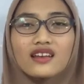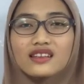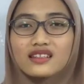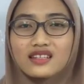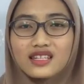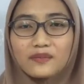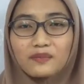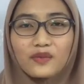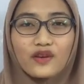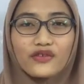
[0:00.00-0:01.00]
the
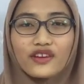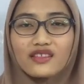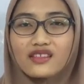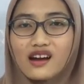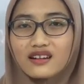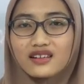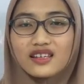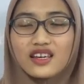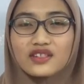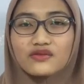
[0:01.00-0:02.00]
tip of your
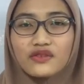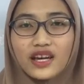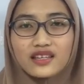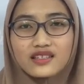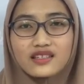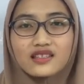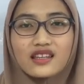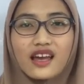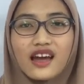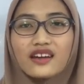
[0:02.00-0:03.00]
tongue is raised
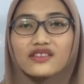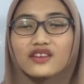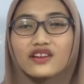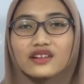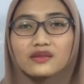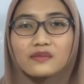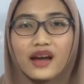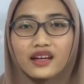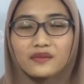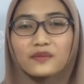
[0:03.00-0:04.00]
and curled
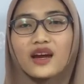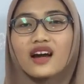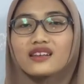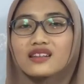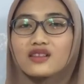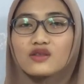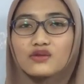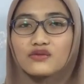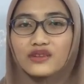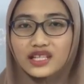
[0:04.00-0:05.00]
back behind the
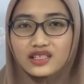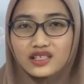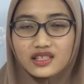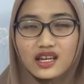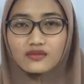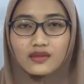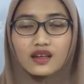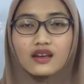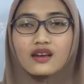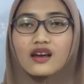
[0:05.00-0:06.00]
tooth ridge.
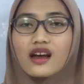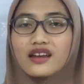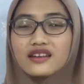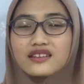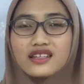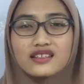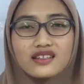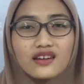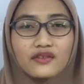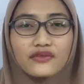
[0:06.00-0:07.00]
And the
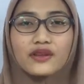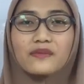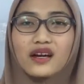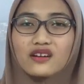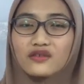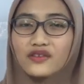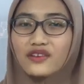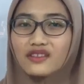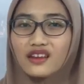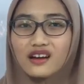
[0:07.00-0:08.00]
center of the back of
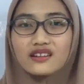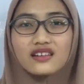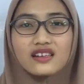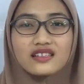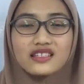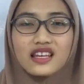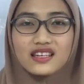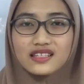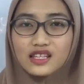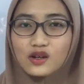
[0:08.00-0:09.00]
your tongue
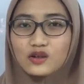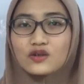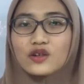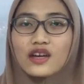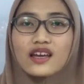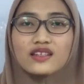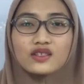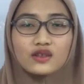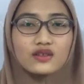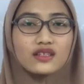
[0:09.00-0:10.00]
stays low,
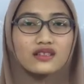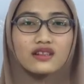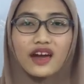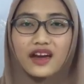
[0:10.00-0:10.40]
so the